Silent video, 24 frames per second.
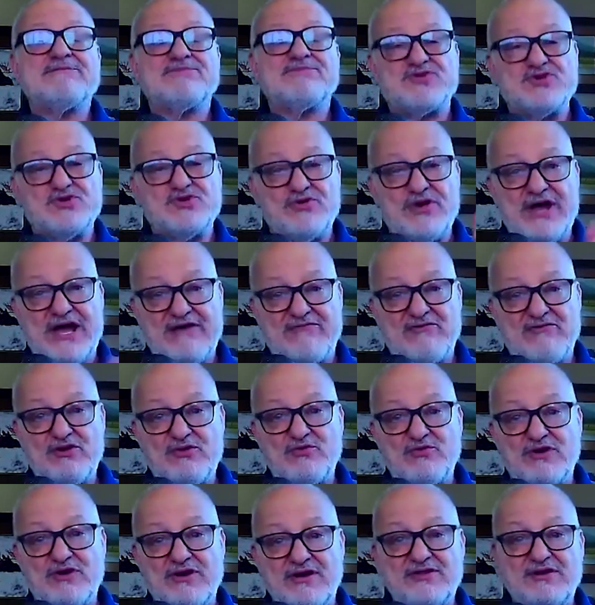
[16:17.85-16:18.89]
to
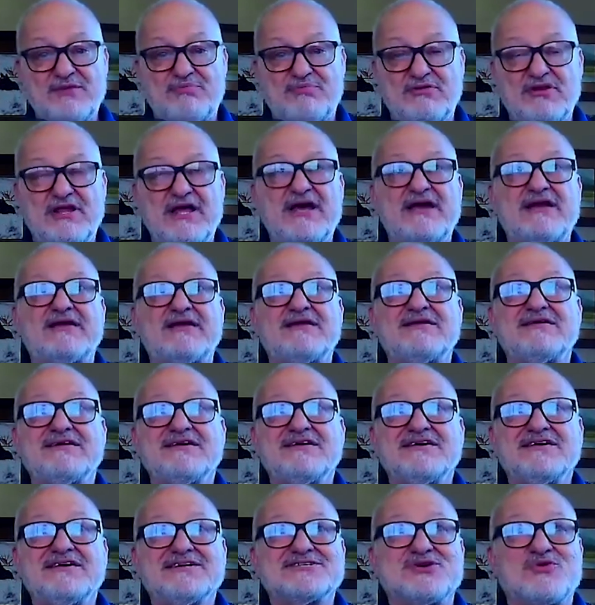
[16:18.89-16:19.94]
everyone on the planet.
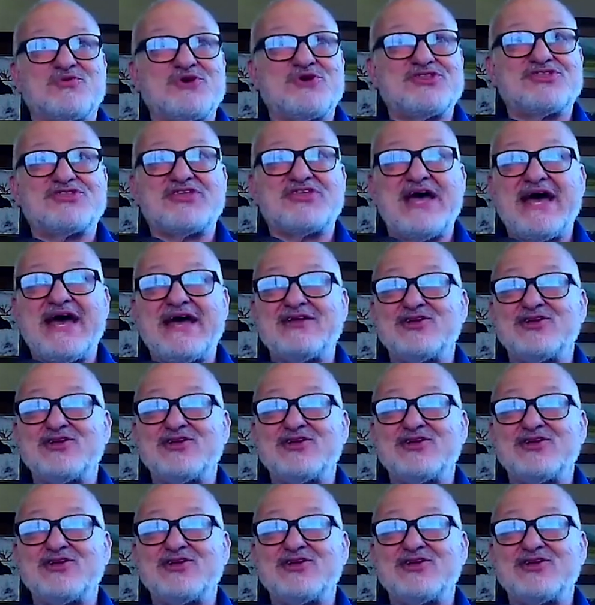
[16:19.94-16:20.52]
So with that,